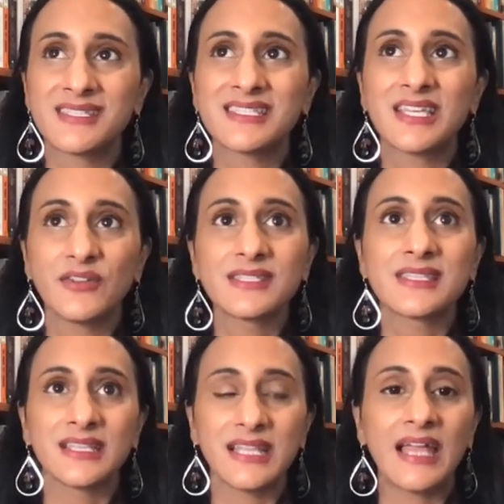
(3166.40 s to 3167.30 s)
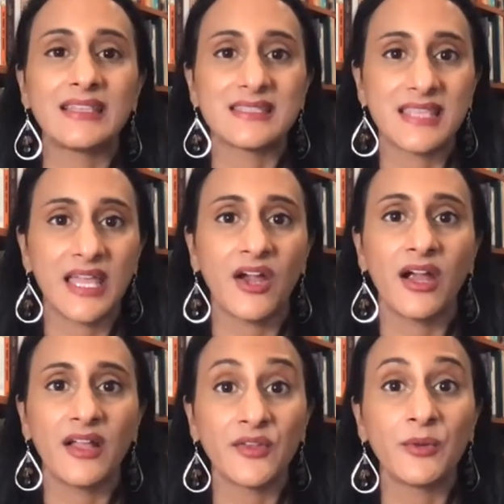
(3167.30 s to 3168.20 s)
tilts the lens there
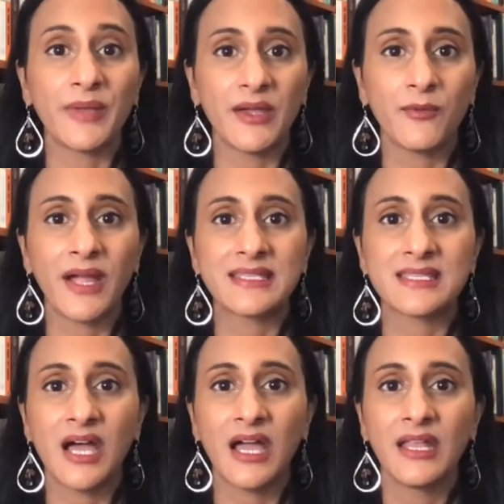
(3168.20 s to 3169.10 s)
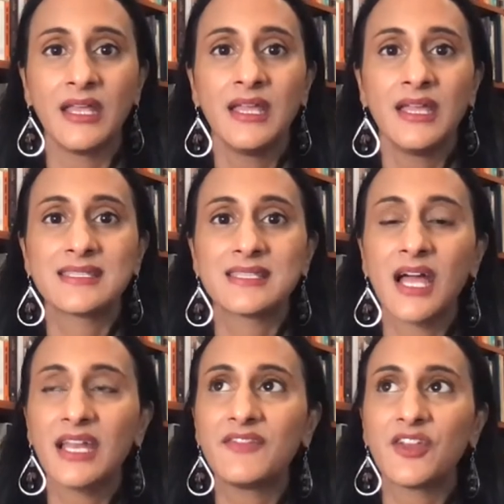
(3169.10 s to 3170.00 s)
a little bit, right? It's not it's
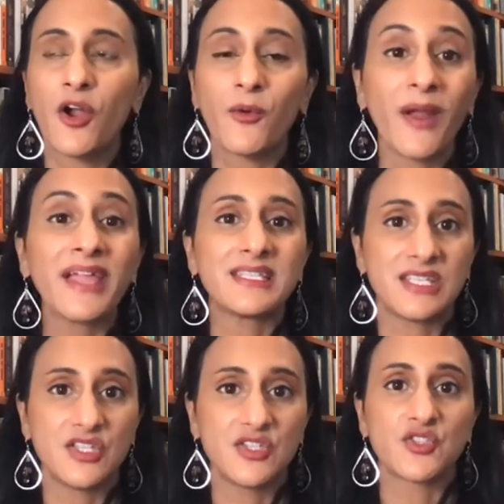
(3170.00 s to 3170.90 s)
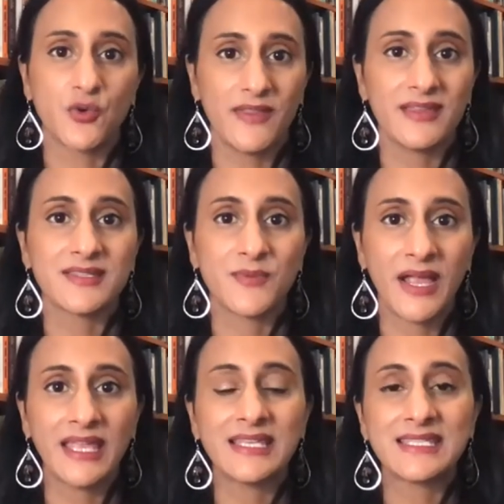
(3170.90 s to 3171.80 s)
not even our right to destroy this,
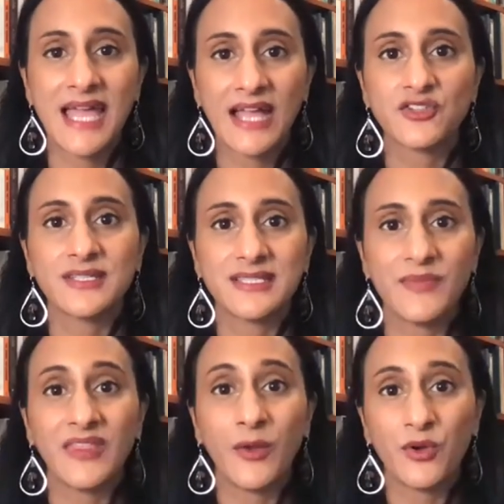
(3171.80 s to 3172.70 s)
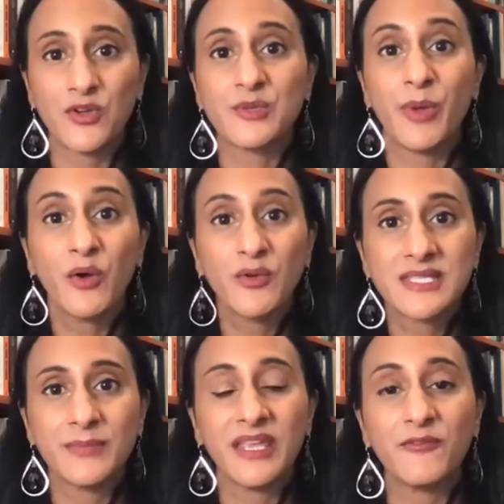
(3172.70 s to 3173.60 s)
right? It is actually something that we're supposed to
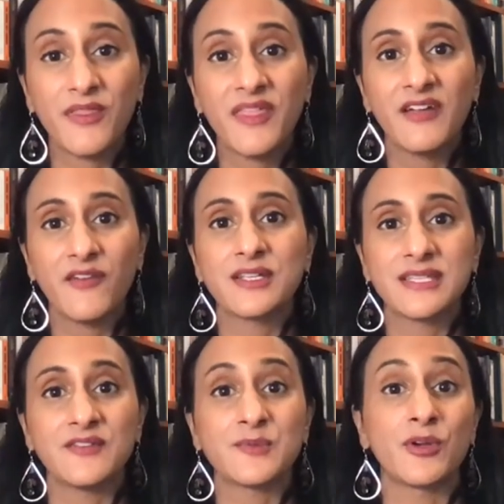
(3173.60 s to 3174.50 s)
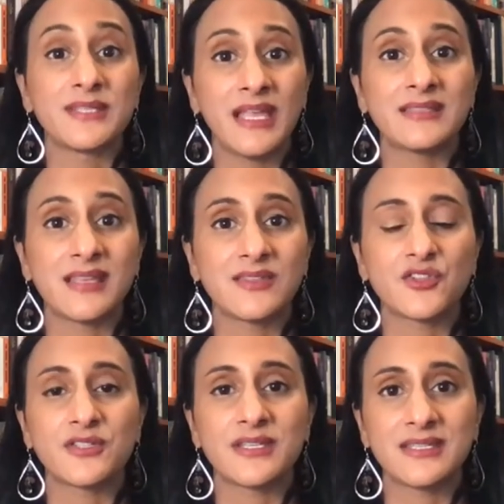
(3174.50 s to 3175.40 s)
be. If we think of ourselves more as
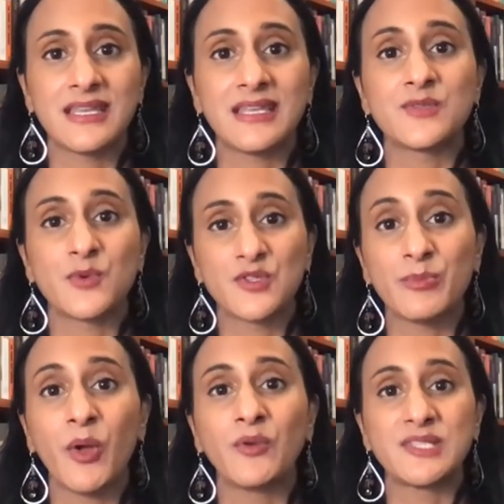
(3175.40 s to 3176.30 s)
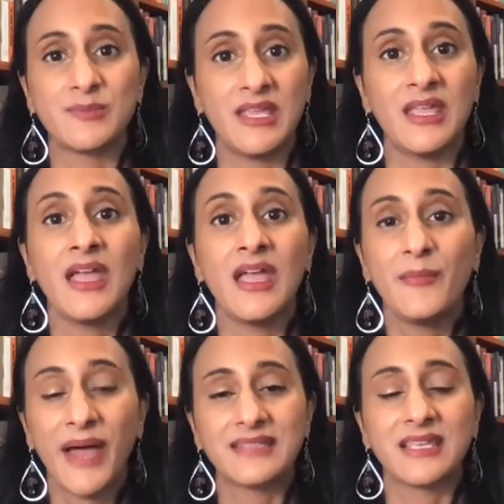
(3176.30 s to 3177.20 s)
ancestors and descendants, we're supposed to be
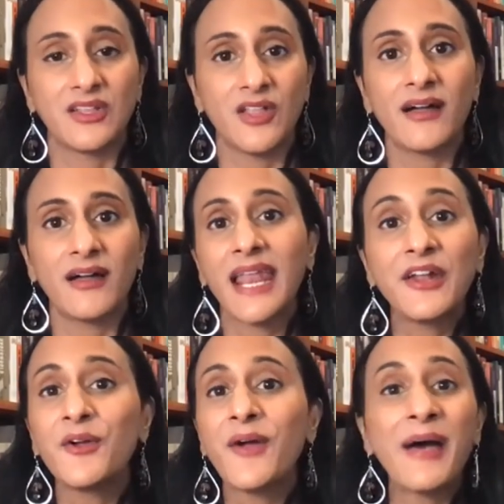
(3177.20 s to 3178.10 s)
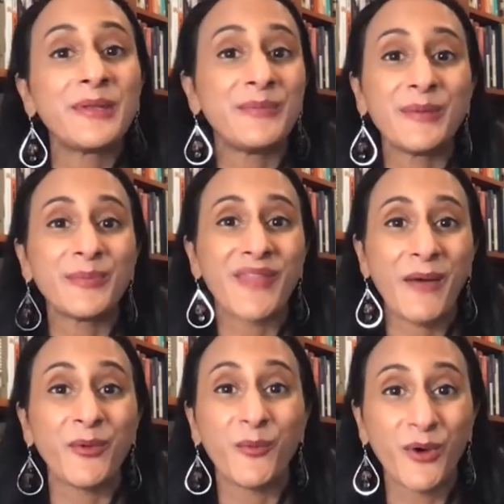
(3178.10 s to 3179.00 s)
passing along. And I don't know how many people that
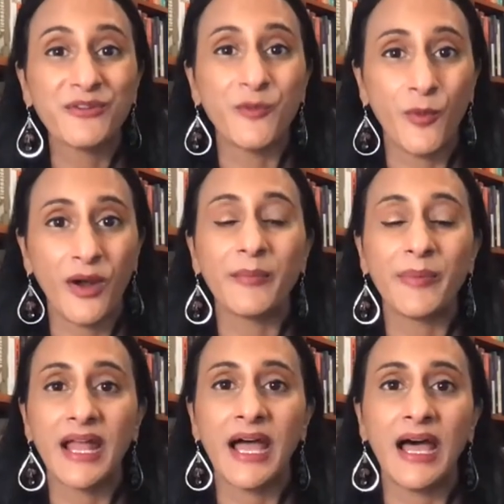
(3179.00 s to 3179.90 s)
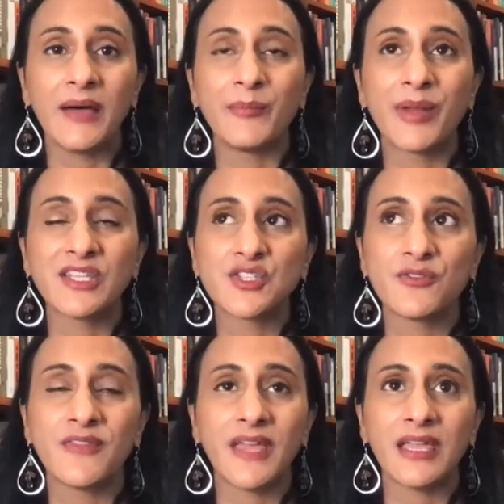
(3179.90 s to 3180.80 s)
will work for, but uh, but I do
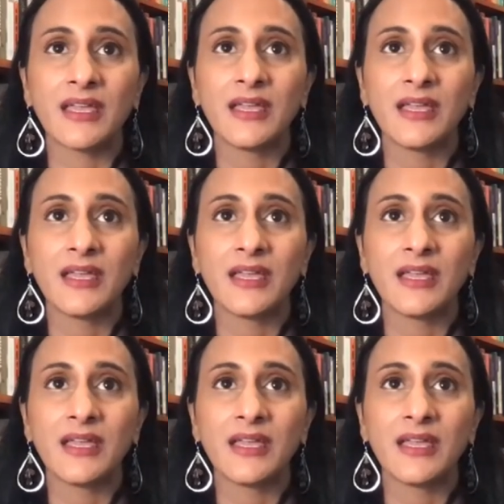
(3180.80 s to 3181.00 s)
think